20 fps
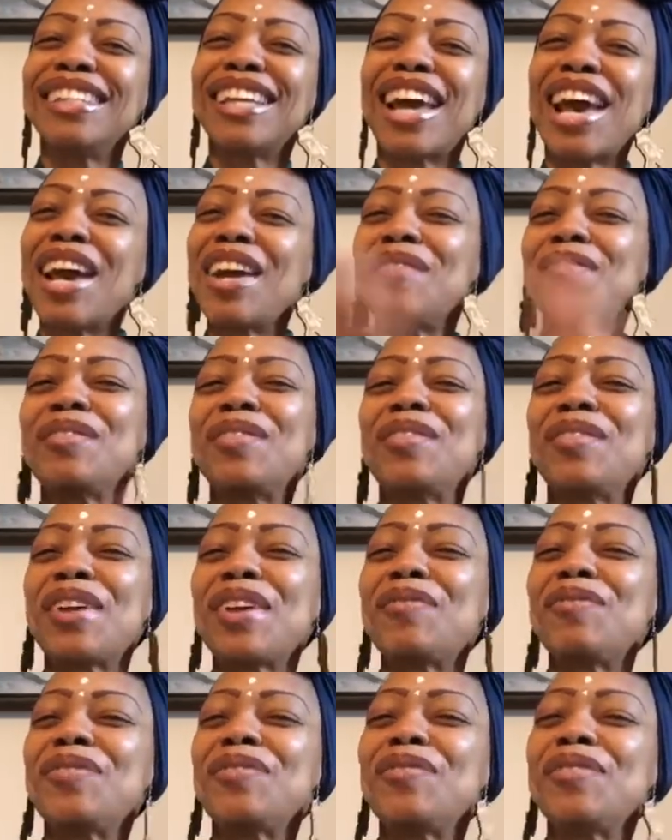I am
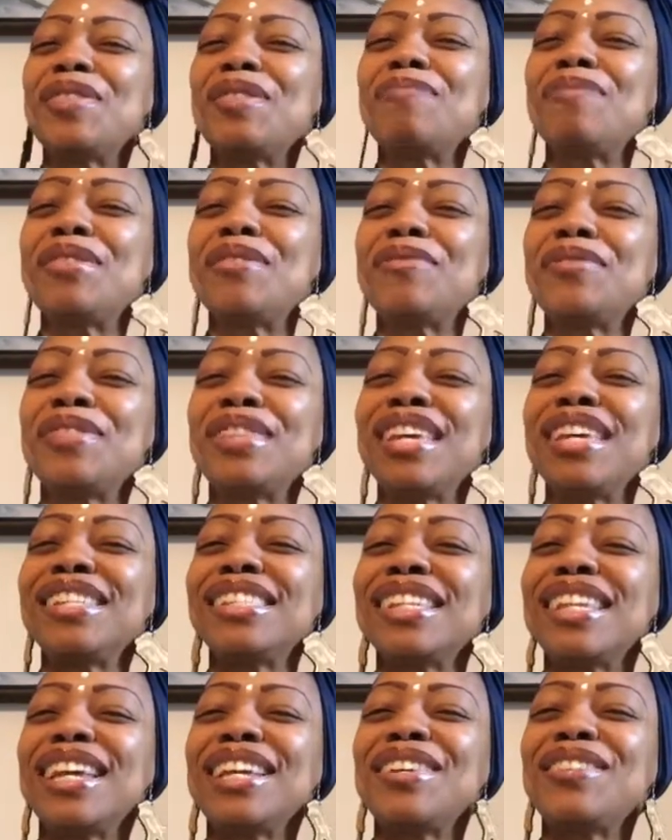grateful for the beautiful things
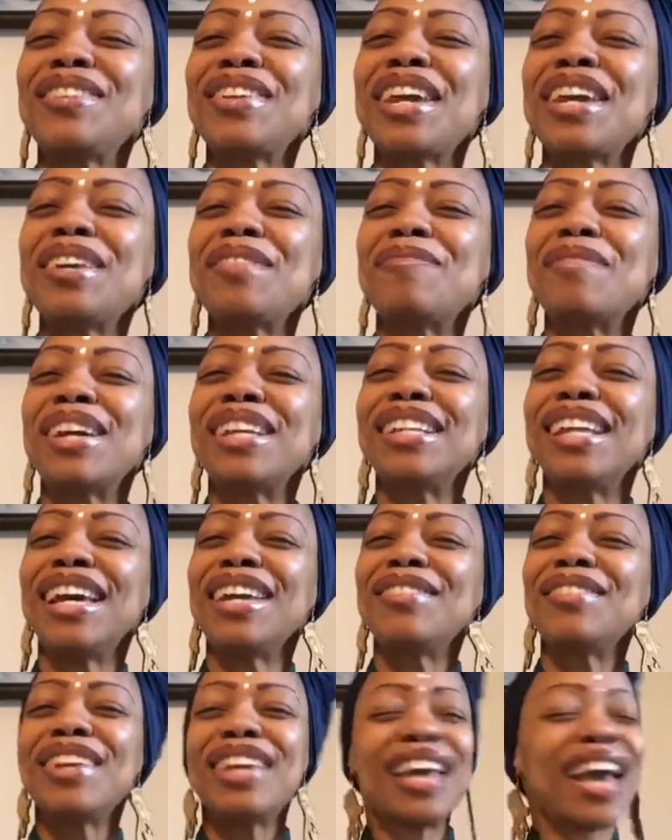that I create in my
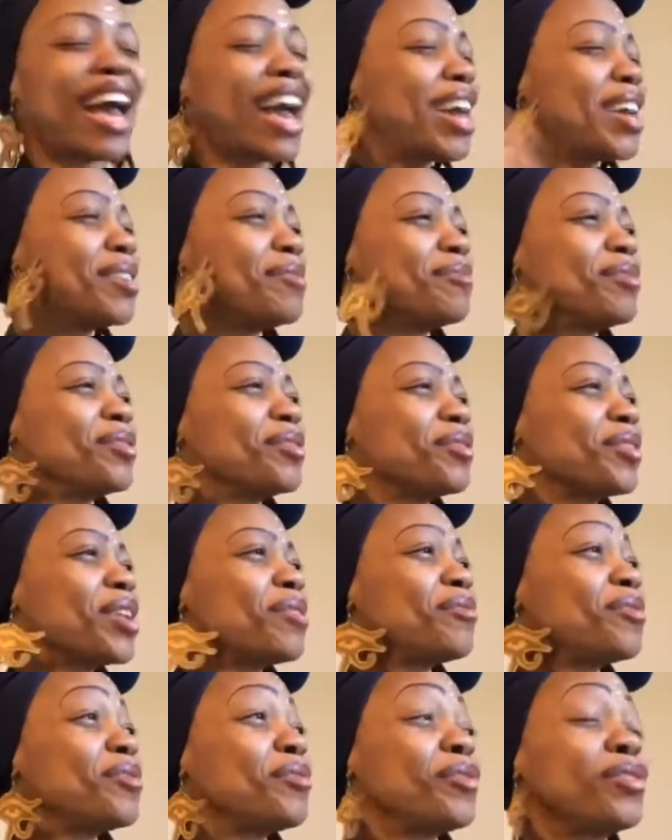life. I am
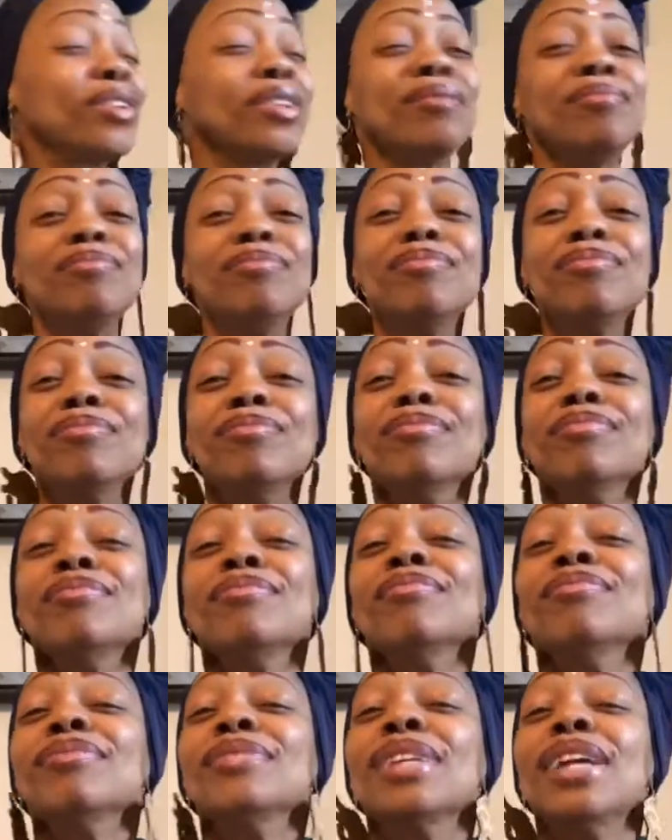grateful for
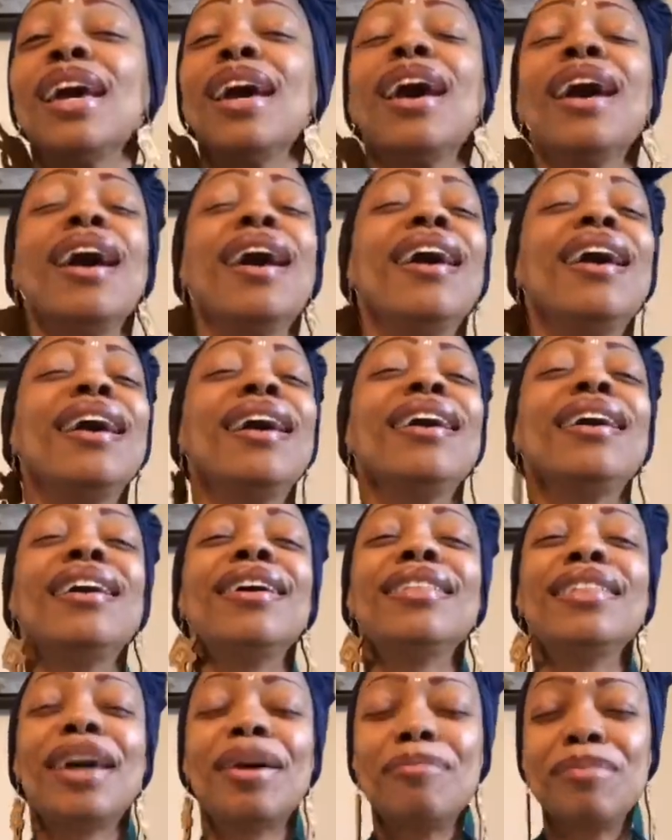
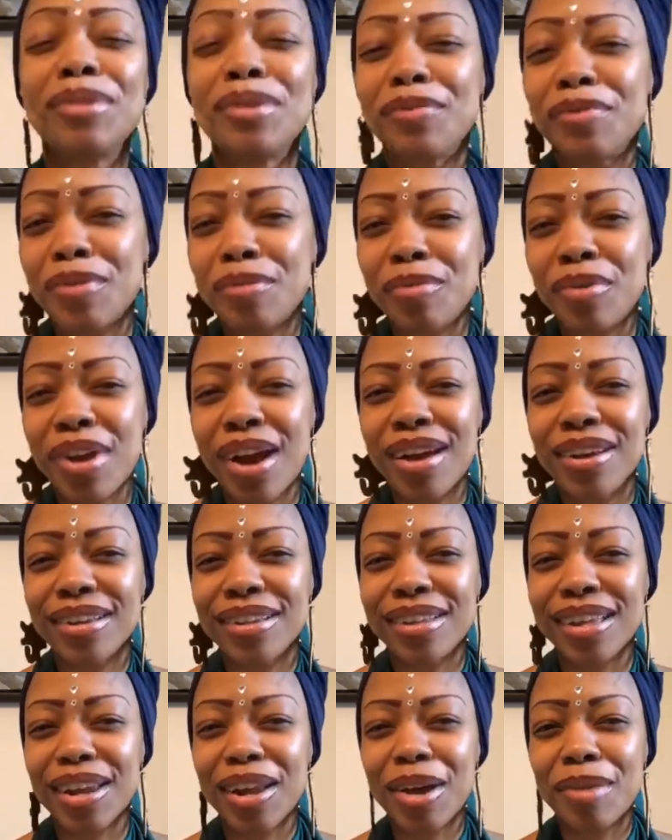that beautiful prana
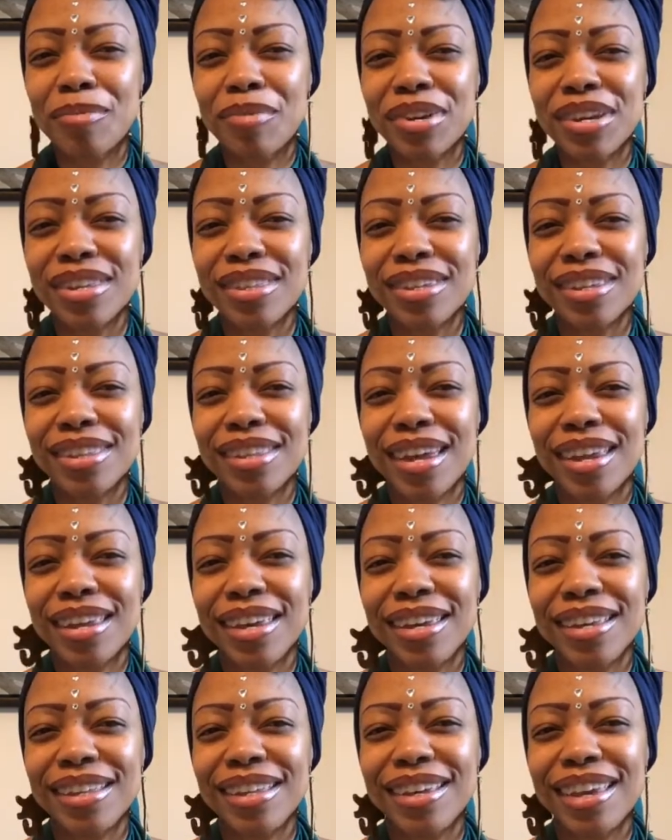that I breathe in, that
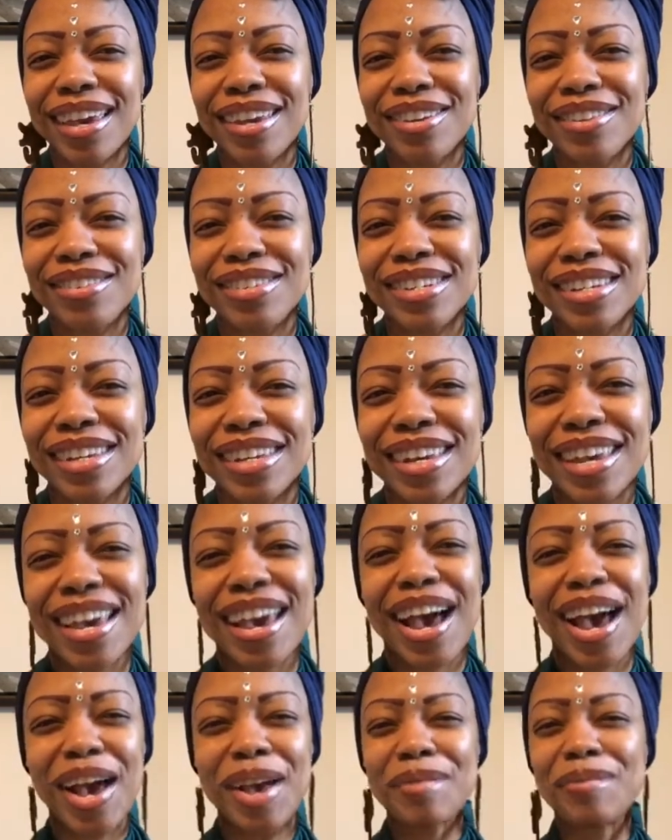healing energy.
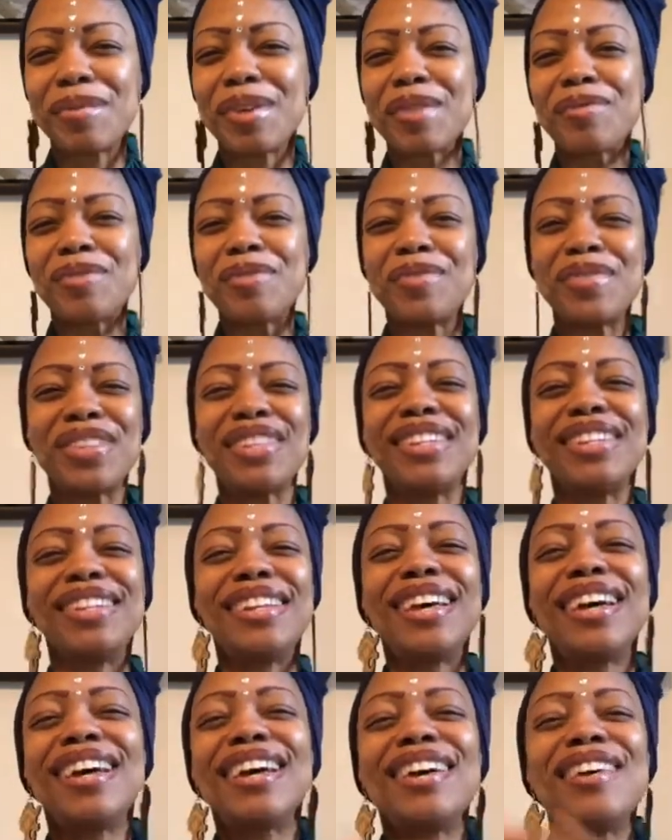I am grateful for the
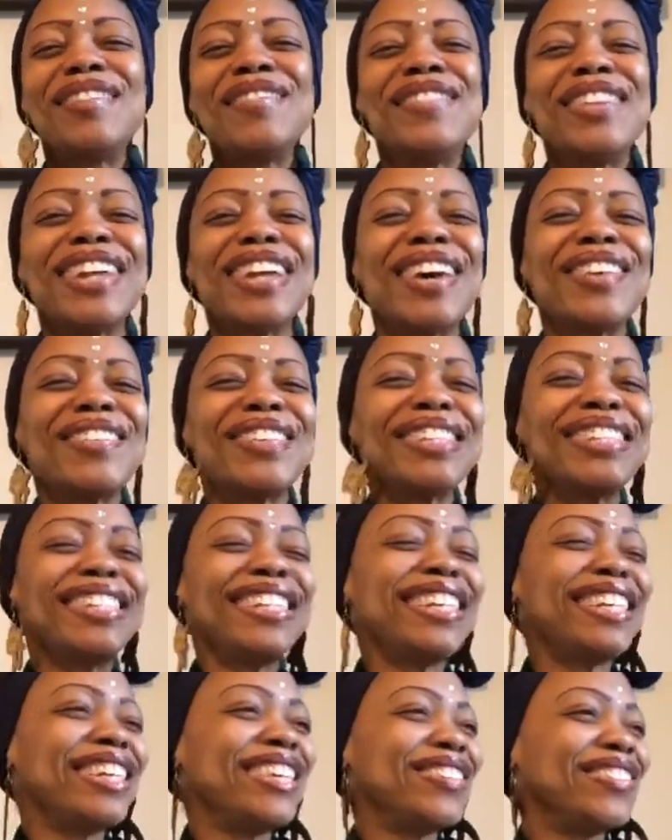love that I
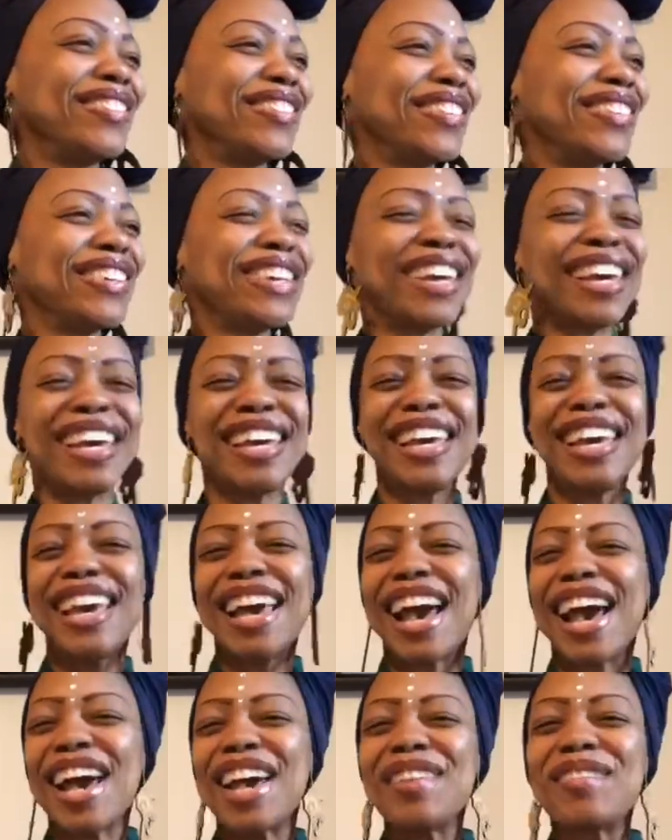receive, okay?
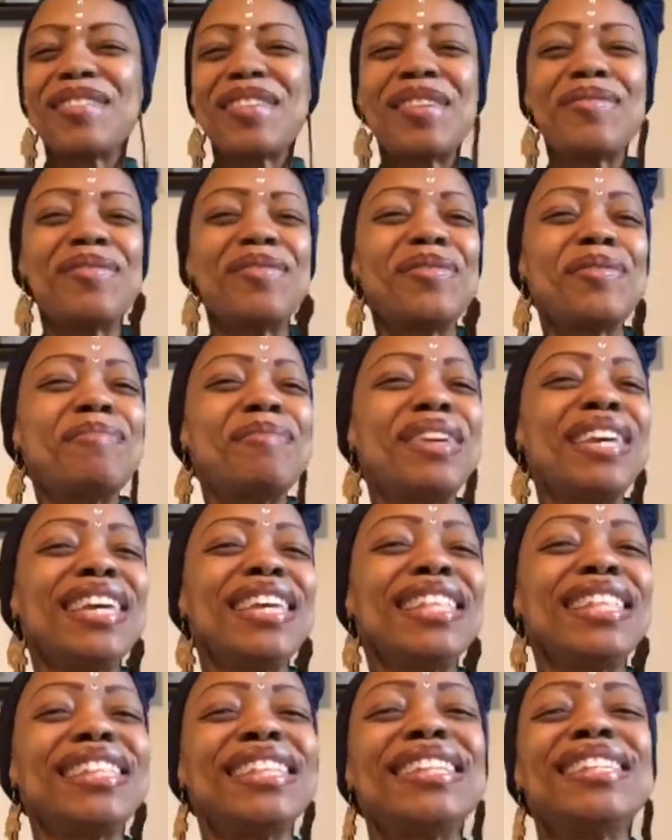I am grateful for
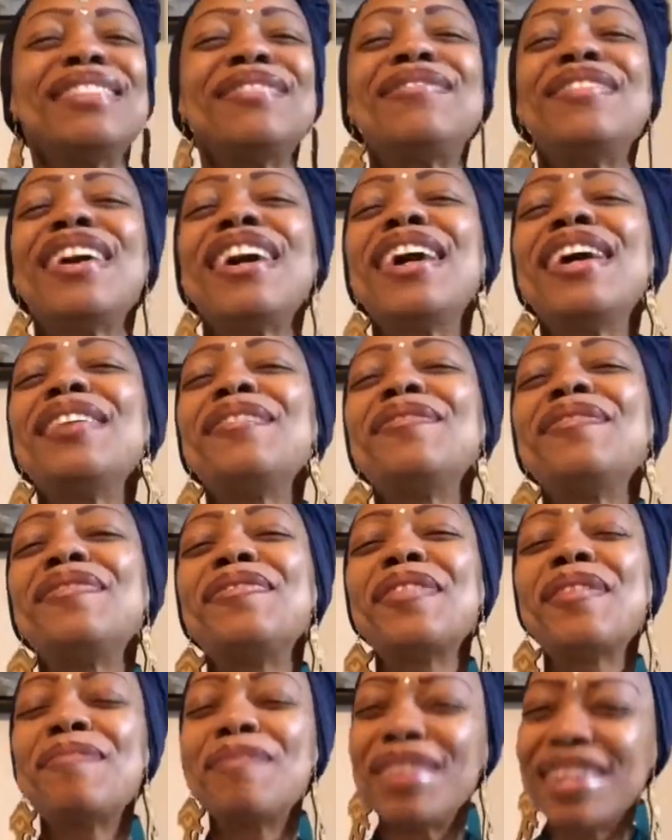being the divine
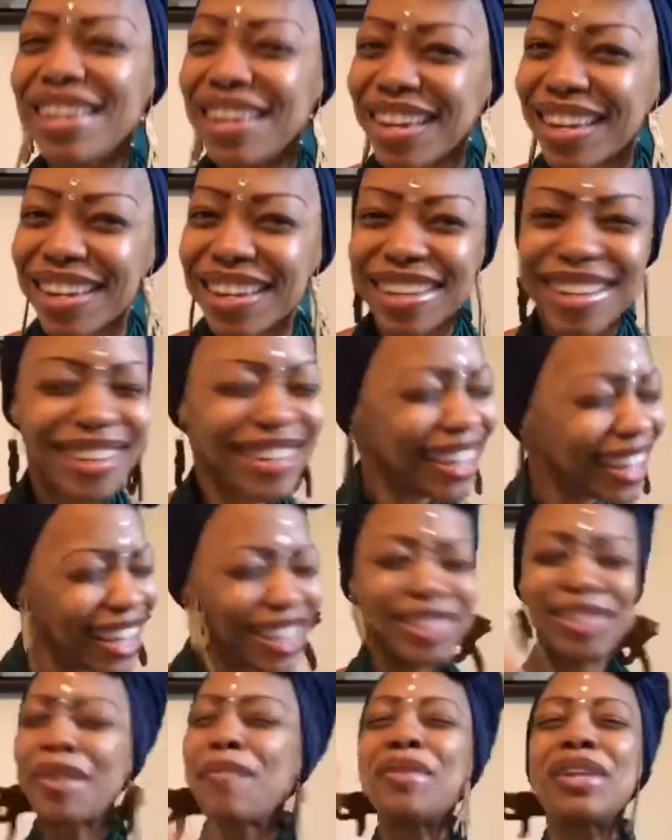feminine.
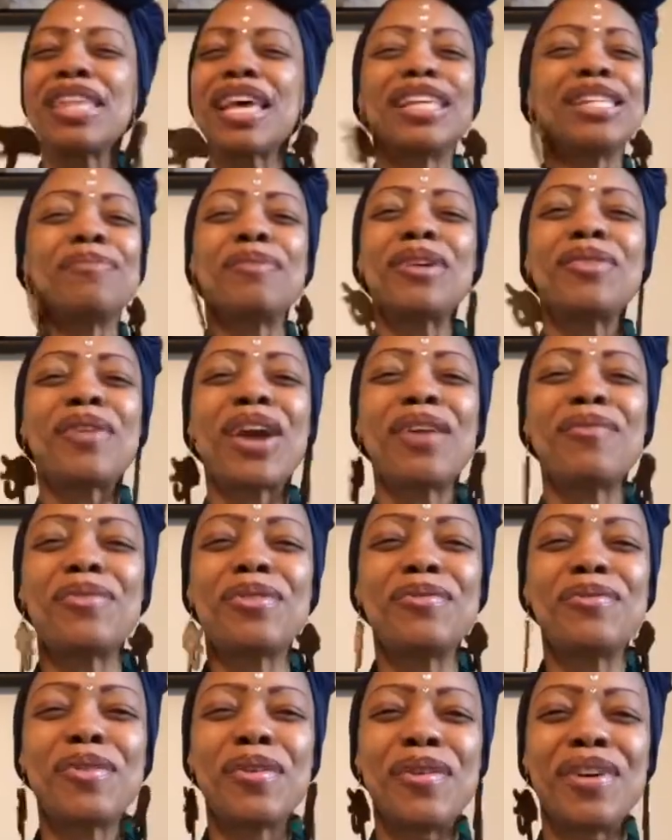There's so many things to be
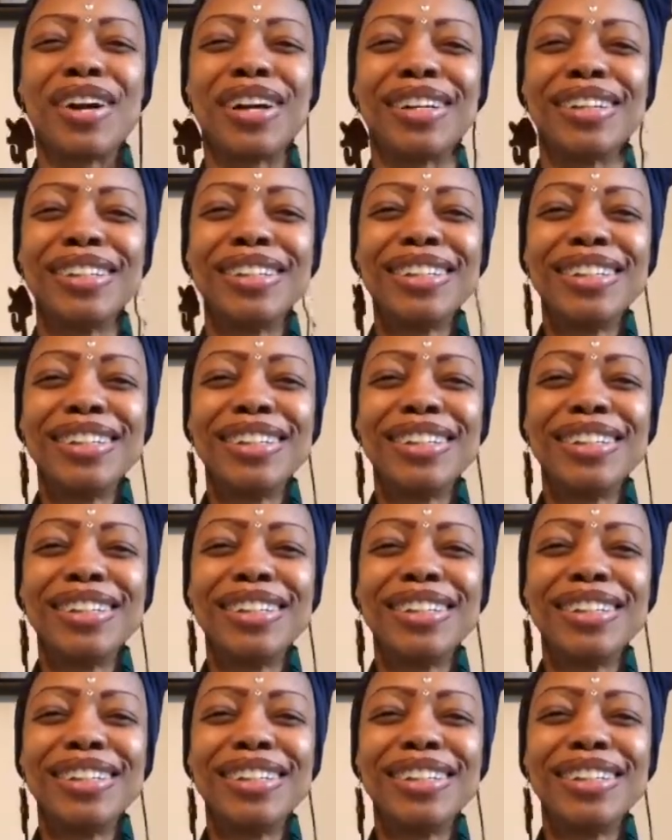grateful for.